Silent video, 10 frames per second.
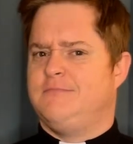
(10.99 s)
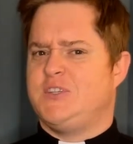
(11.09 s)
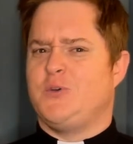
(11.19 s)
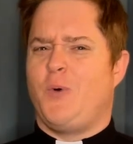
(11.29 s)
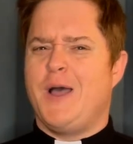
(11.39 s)

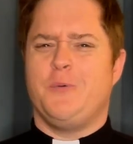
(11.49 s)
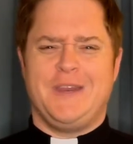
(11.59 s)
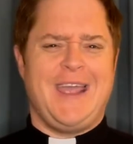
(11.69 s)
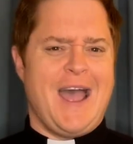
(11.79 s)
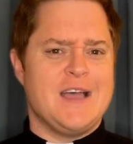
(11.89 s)
So why would
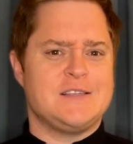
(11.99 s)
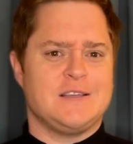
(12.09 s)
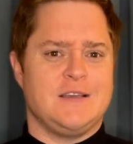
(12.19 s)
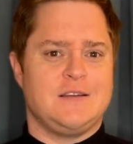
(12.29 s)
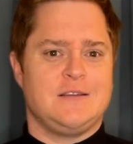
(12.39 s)
he
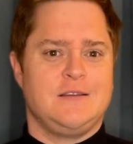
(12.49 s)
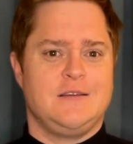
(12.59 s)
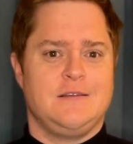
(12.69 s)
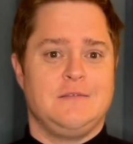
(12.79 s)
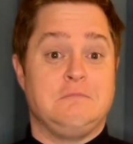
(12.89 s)
ask it?
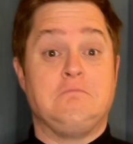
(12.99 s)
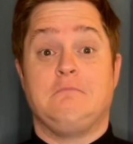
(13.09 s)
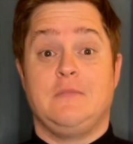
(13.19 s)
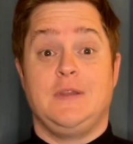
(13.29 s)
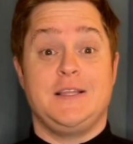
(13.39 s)

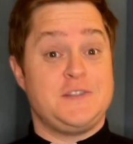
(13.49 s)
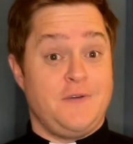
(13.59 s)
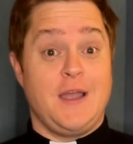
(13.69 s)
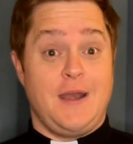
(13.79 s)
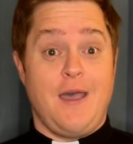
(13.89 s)
Let's
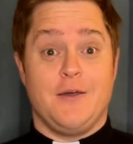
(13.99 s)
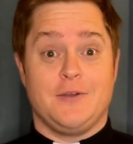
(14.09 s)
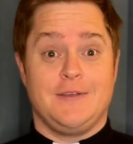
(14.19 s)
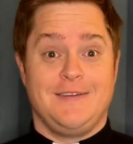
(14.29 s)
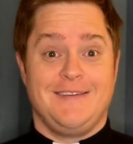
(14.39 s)
find out.